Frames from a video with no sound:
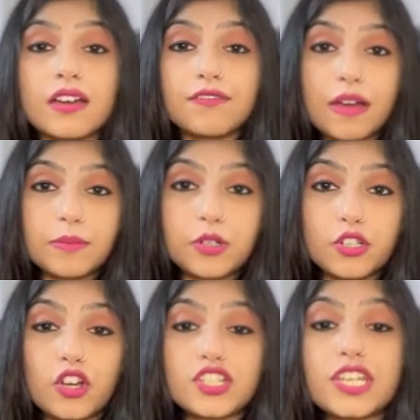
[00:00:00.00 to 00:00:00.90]

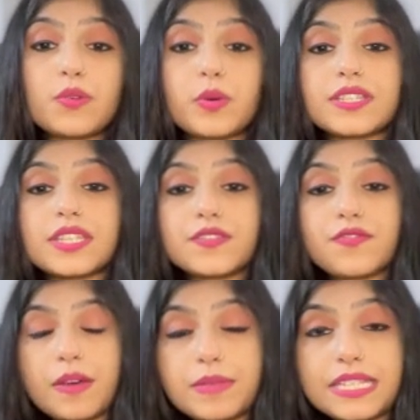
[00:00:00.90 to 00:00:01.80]
Pharmacology versus
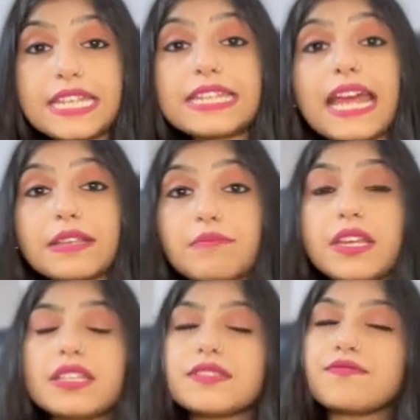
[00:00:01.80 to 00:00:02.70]
pharmacy, that
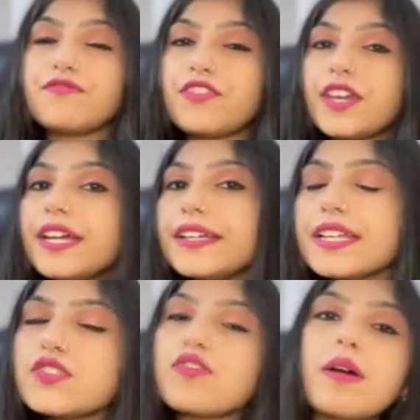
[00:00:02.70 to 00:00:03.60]
means where
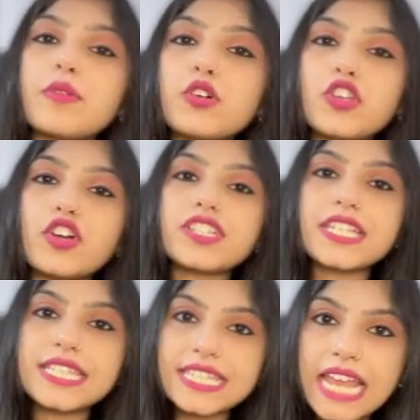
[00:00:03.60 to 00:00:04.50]
does
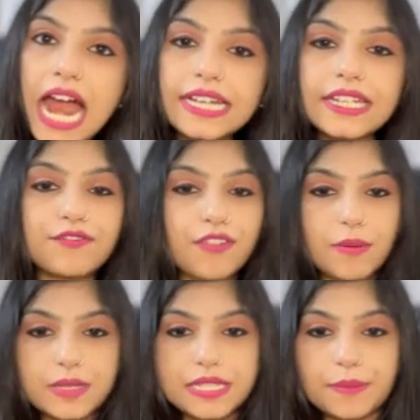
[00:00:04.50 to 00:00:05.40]
pharmacology stand in
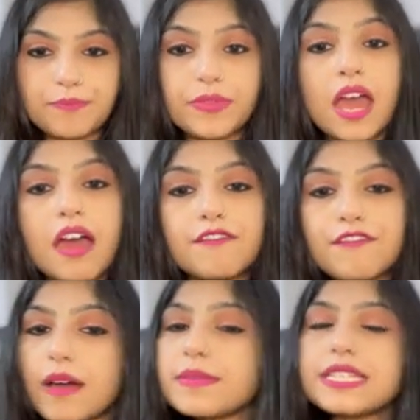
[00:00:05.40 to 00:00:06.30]
pharmacy?
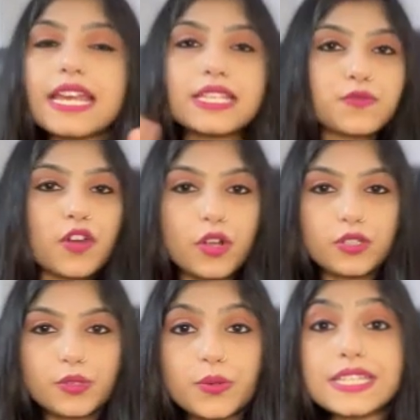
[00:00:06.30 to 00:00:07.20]
Pharmacy, as we all
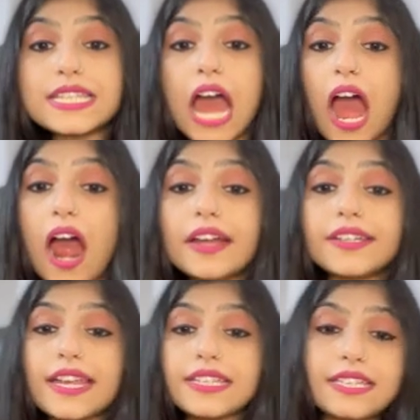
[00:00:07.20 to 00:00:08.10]
know, is the art
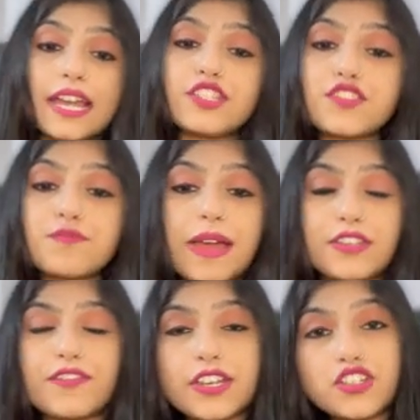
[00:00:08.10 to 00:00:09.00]
and science of
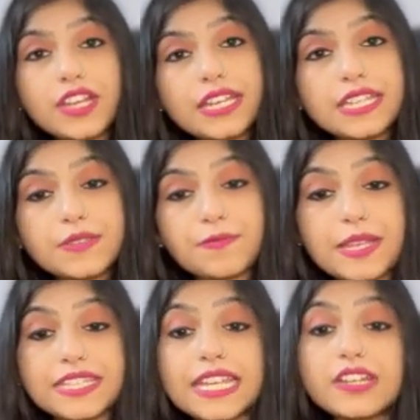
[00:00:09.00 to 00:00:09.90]
manufacturing and
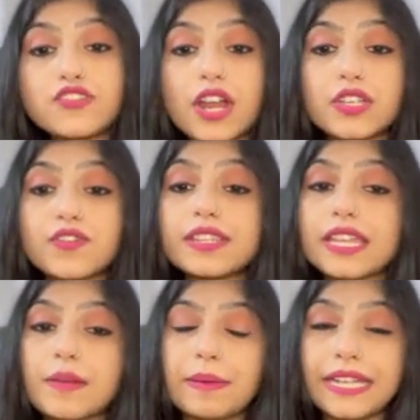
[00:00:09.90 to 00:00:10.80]
dispensing drugs for
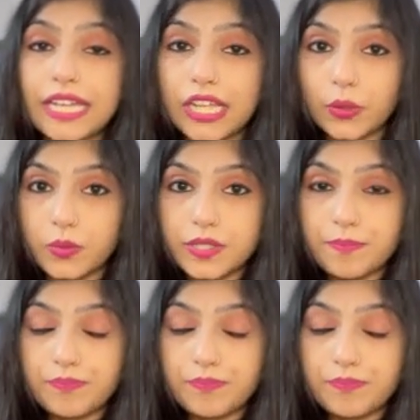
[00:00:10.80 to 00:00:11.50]
therapeutic use.